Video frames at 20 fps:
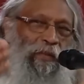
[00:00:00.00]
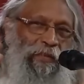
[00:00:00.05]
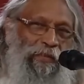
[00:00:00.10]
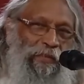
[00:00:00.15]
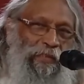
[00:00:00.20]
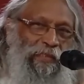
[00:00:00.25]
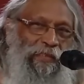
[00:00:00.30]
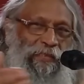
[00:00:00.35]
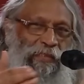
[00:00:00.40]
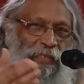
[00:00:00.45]

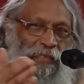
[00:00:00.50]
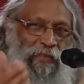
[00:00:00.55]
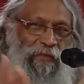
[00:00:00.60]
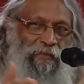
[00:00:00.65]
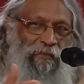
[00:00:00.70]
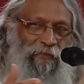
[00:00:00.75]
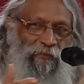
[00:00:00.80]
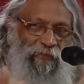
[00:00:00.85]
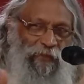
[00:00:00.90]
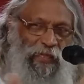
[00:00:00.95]
these
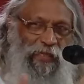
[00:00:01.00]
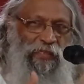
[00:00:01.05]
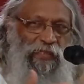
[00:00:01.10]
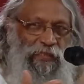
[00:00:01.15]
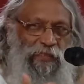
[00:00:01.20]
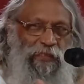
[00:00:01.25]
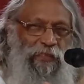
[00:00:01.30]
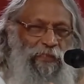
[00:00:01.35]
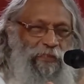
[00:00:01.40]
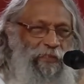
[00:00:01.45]

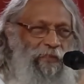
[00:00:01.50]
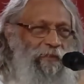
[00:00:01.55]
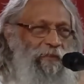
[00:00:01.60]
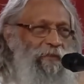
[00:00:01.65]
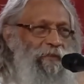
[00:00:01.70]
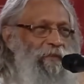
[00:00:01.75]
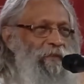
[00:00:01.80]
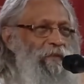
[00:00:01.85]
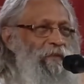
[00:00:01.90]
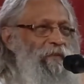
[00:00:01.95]
faculties
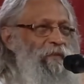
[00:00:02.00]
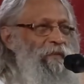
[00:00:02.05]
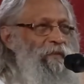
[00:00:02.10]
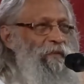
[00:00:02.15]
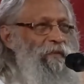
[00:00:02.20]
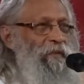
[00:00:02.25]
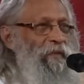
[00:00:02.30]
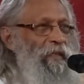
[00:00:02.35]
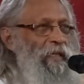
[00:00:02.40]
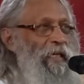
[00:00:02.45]

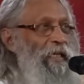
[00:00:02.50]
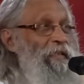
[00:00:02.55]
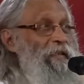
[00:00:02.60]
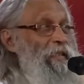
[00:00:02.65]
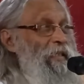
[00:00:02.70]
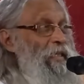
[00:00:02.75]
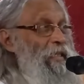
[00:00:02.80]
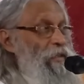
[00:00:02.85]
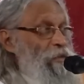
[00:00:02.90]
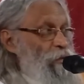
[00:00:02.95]
and
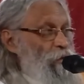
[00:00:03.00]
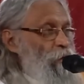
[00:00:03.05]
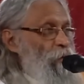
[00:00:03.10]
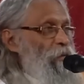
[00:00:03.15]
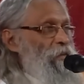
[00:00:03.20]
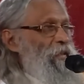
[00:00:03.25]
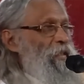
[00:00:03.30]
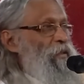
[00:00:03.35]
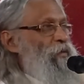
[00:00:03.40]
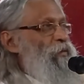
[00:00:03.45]
the
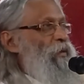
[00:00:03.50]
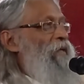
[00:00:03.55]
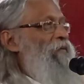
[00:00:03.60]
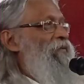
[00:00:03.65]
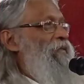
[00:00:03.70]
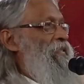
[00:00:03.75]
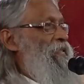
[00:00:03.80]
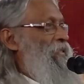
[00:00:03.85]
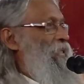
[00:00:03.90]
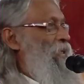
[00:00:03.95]
control that you
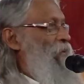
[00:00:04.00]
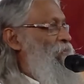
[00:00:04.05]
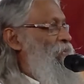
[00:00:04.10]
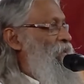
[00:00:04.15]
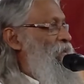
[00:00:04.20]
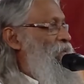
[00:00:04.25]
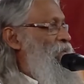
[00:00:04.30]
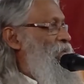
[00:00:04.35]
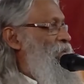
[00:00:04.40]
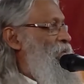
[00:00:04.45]
have
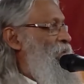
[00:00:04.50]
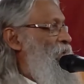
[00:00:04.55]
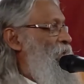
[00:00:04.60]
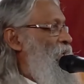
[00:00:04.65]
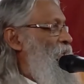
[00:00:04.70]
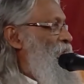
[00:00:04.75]
established